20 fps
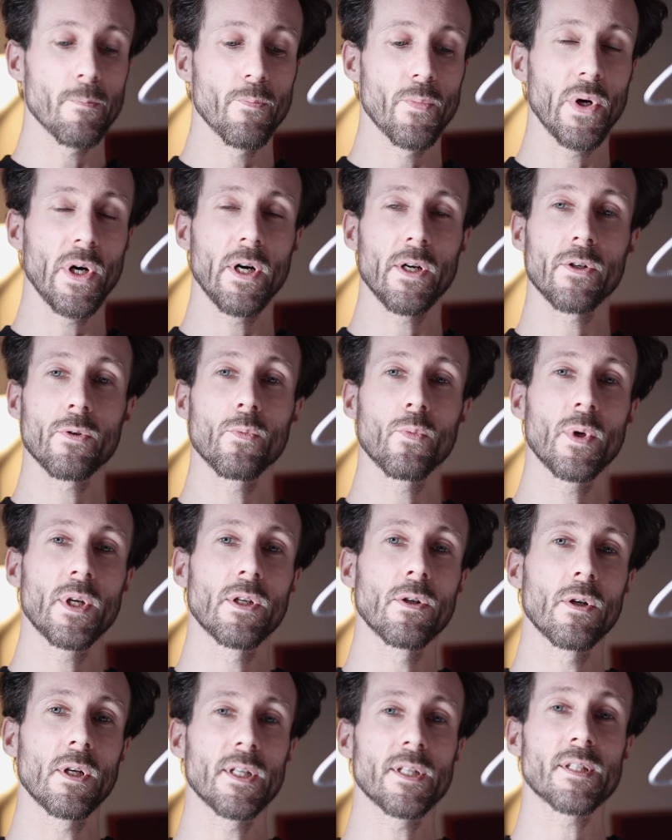but when
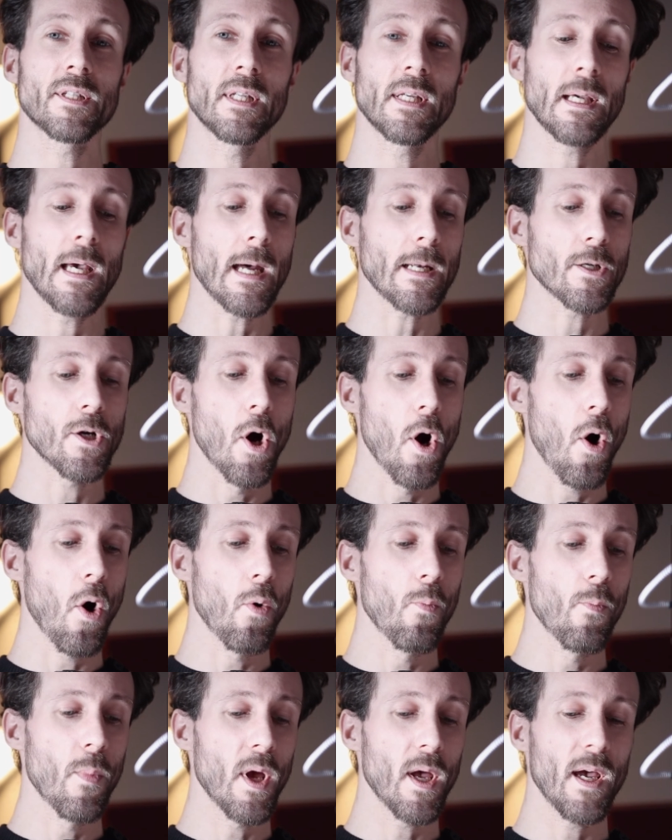you're listening at
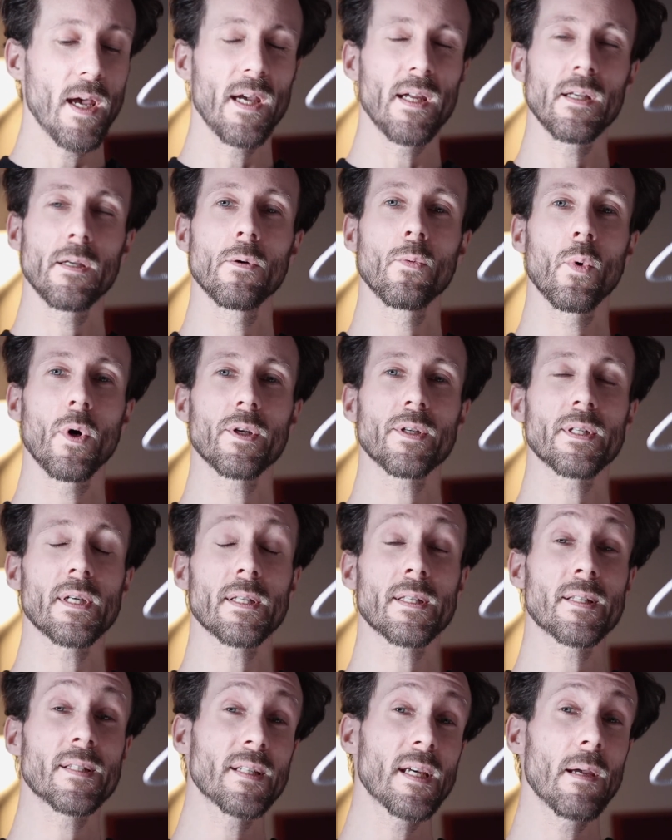home and you want
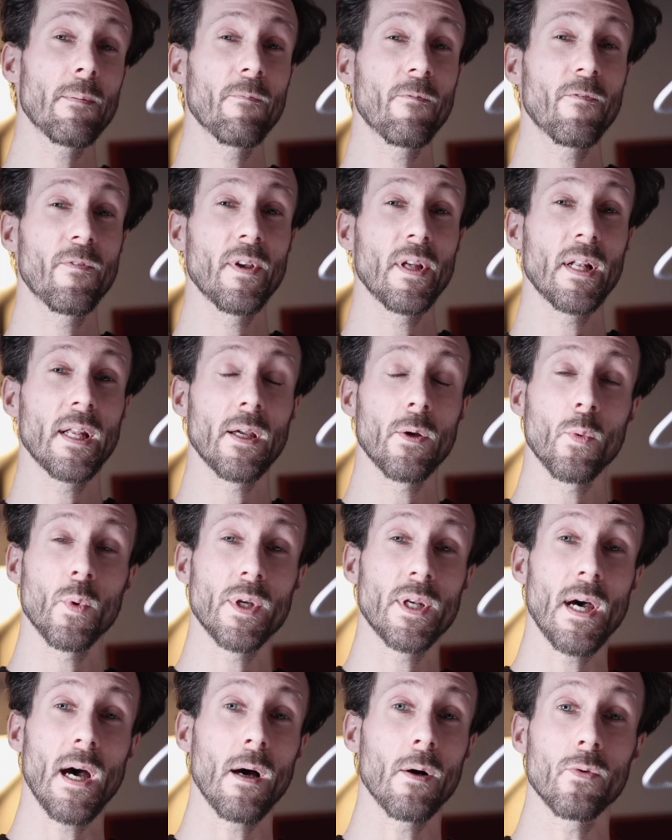that same feeling
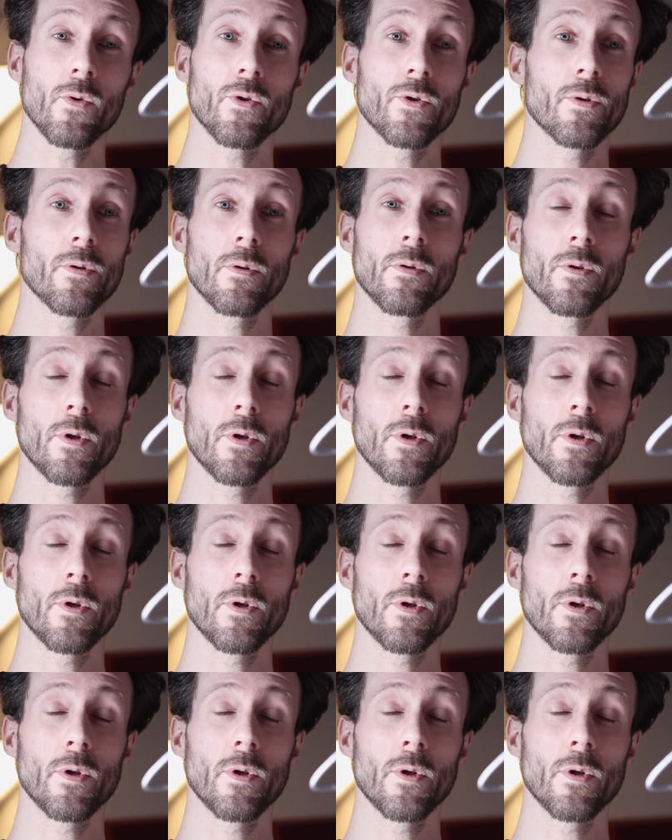without